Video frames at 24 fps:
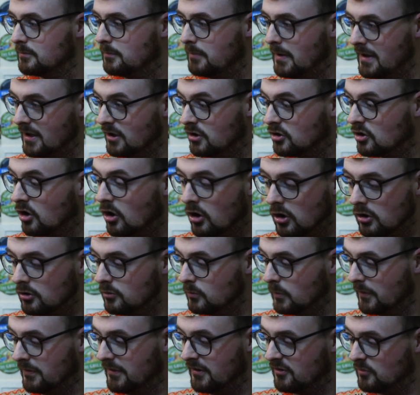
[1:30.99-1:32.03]
Big
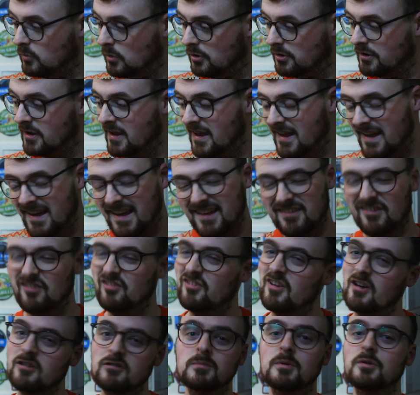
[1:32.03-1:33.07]
con with this one, it's a
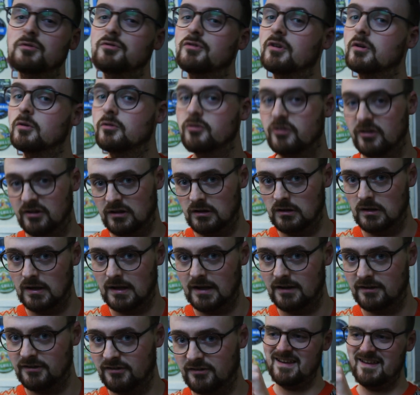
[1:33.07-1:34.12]
terrible nosing
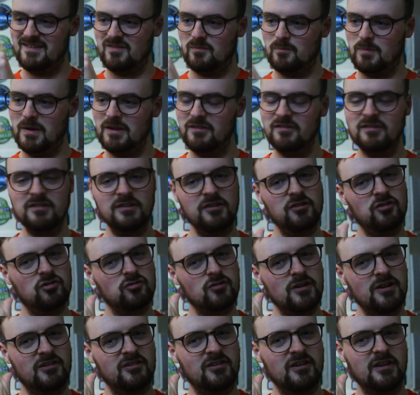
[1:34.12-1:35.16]
glass. It's basically
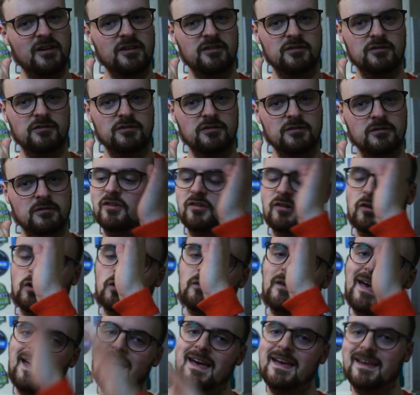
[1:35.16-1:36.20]
straight-sided. There's a
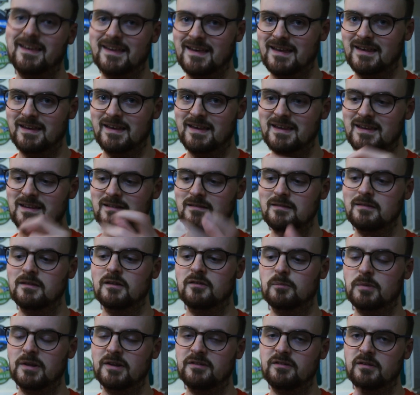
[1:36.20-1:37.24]
lot of air getting in,
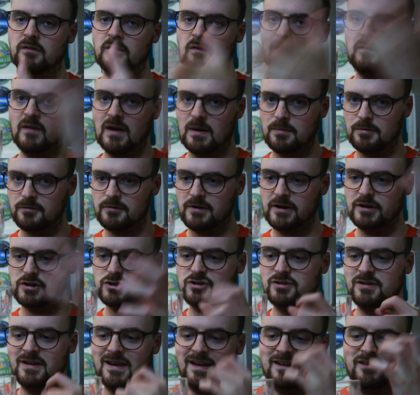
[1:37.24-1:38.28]
there's plenty of
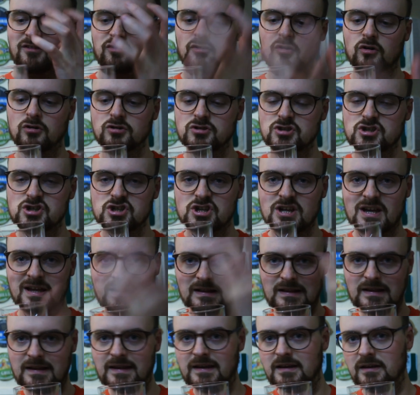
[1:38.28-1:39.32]
evaporation, and it's not
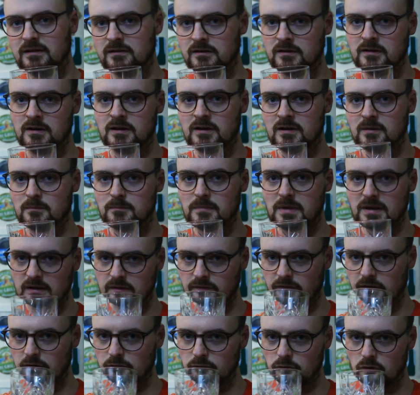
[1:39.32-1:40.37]
channeling many
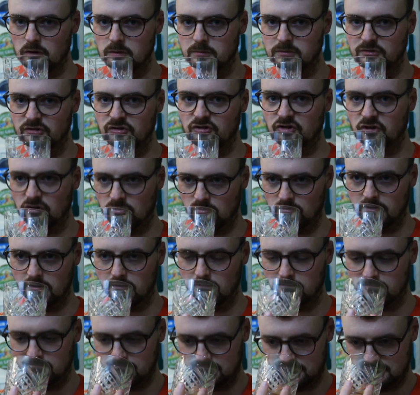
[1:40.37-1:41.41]
of the aromas to
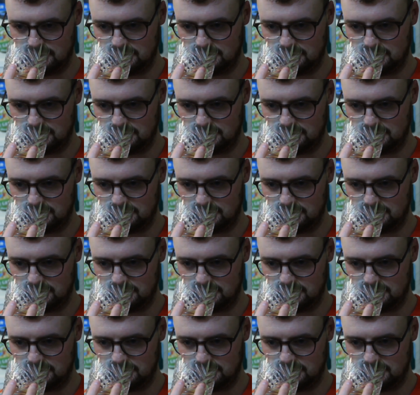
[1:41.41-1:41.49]
you.